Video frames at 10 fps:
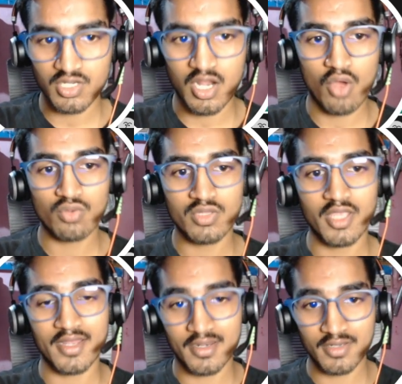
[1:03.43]
how the
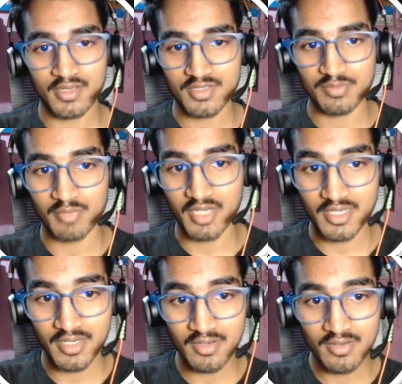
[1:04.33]
hierarchy is
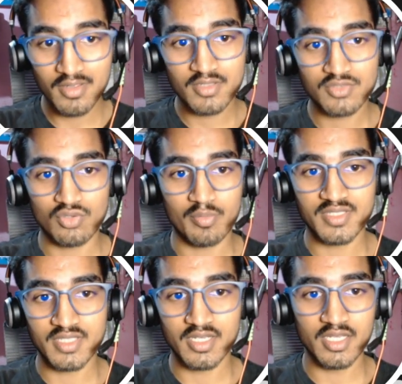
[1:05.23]
maintained. So
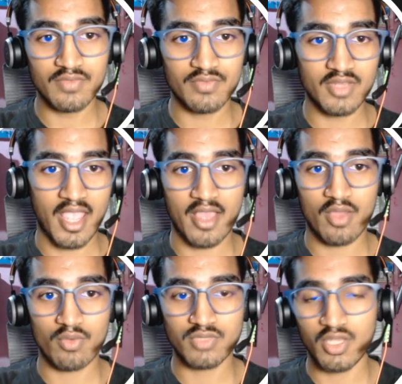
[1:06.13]
basically we
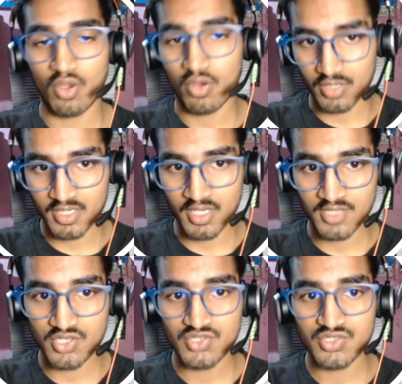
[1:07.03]
have the
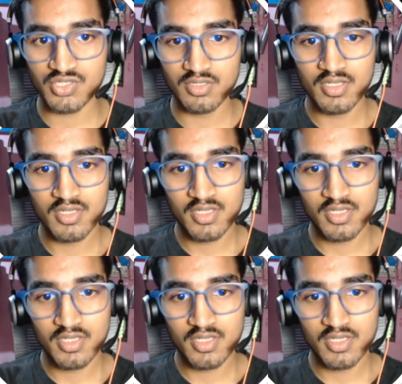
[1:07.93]
organization